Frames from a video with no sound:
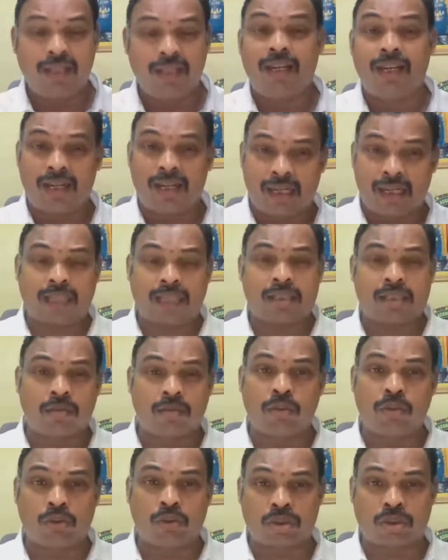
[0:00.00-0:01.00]

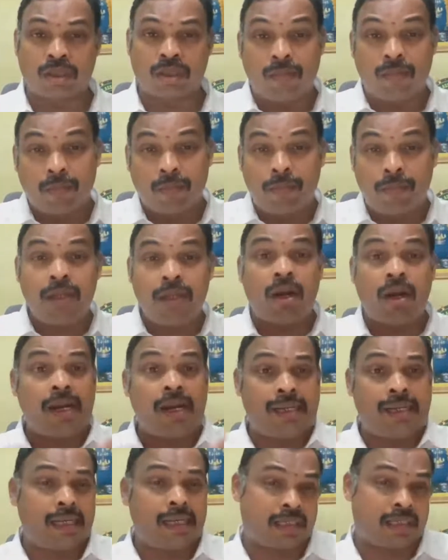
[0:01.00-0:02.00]
Textbooks,
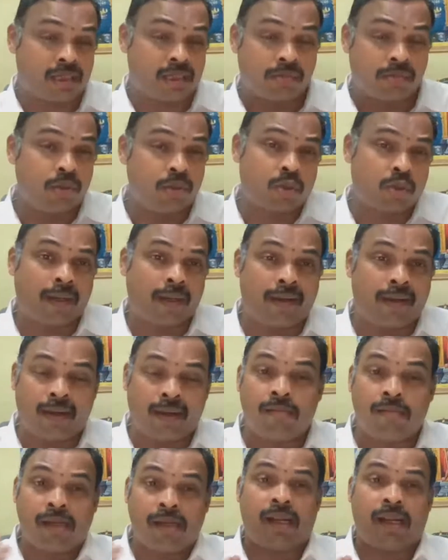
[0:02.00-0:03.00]
beyond textbooks, when you
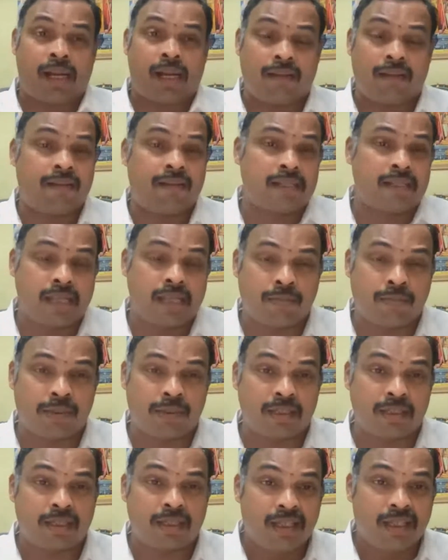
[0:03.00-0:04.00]
give real life
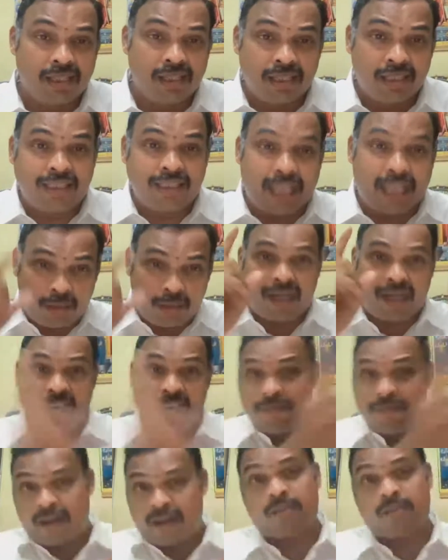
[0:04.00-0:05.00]
examples, they'll be
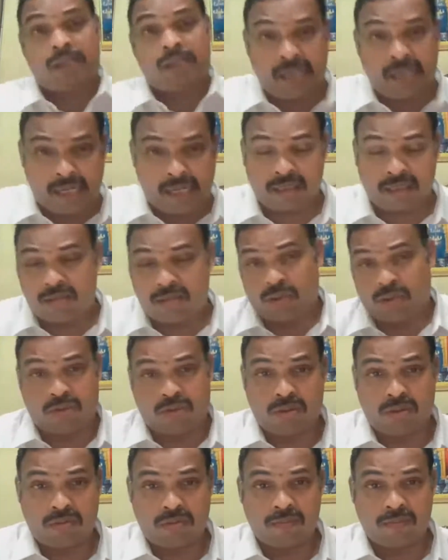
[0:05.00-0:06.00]
comfortable in
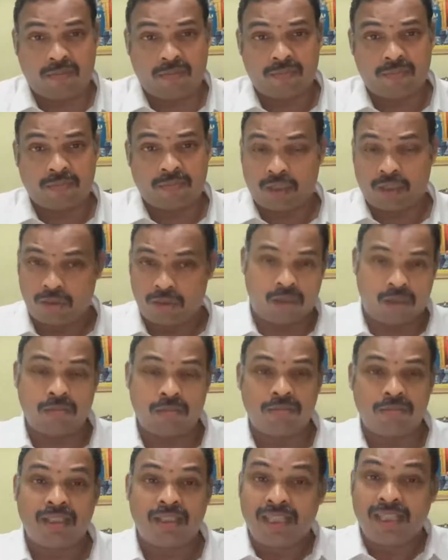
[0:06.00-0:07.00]
textbooks.
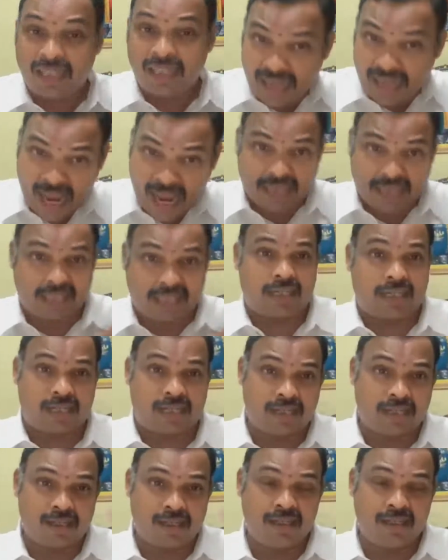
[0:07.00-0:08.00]
So,
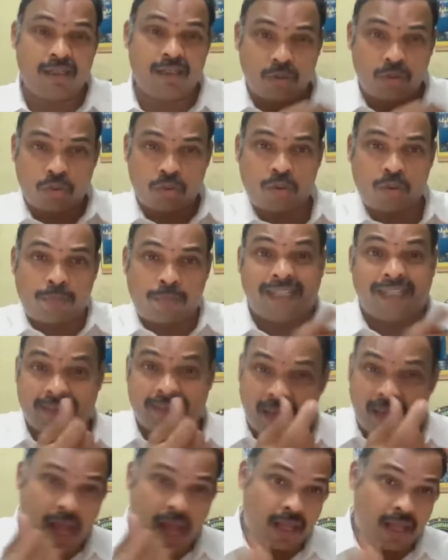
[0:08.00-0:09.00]
cash, so
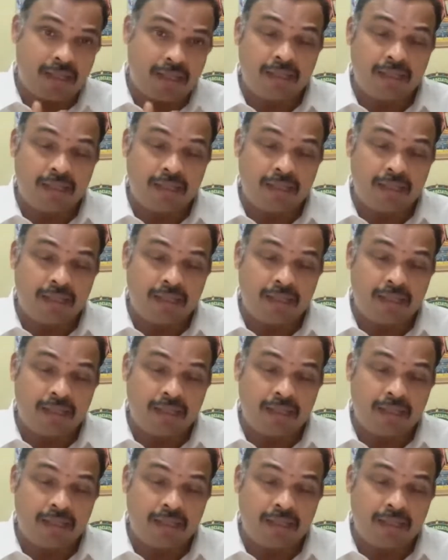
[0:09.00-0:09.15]
paisa.